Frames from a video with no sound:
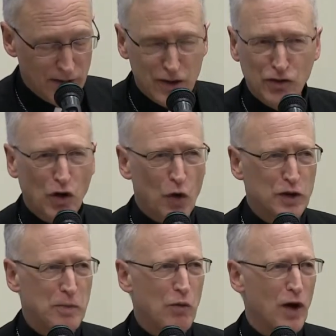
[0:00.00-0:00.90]
This has
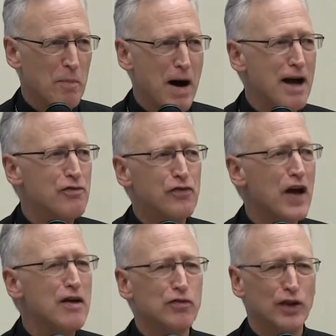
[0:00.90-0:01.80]
always been one of my
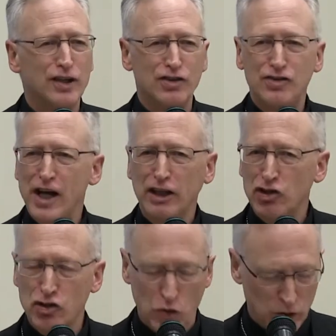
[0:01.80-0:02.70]
favorite
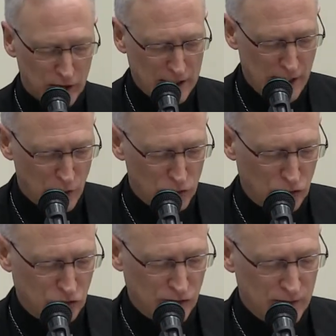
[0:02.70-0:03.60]
textual
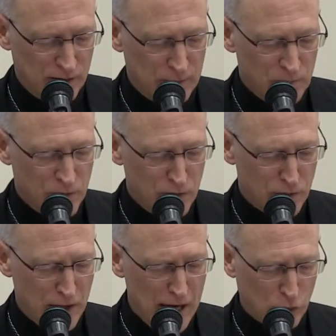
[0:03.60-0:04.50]
accounts. In
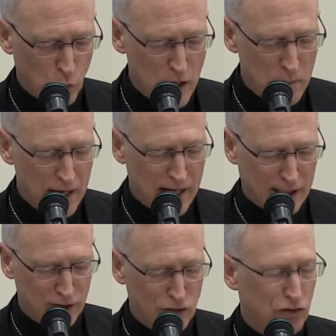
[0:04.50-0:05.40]
fact, way
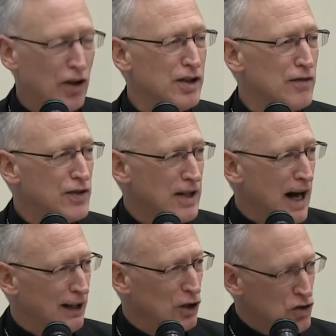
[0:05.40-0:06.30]
back in the study of
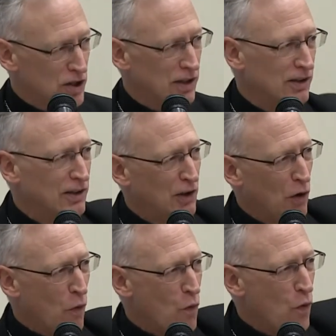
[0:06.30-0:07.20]
theology,
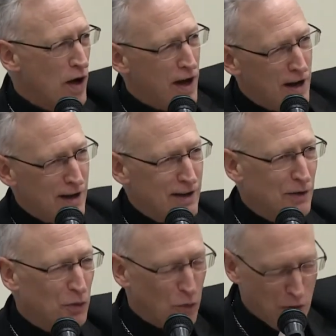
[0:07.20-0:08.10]
way
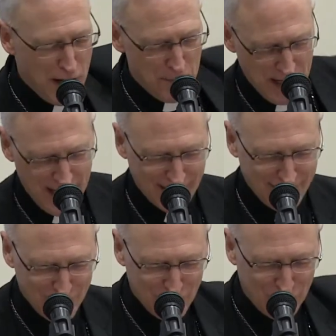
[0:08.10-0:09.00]
back
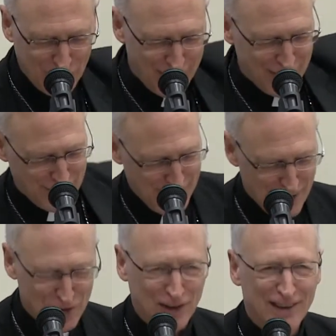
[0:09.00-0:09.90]
in the study of
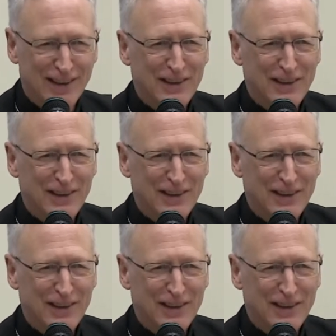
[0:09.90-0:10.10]
theology,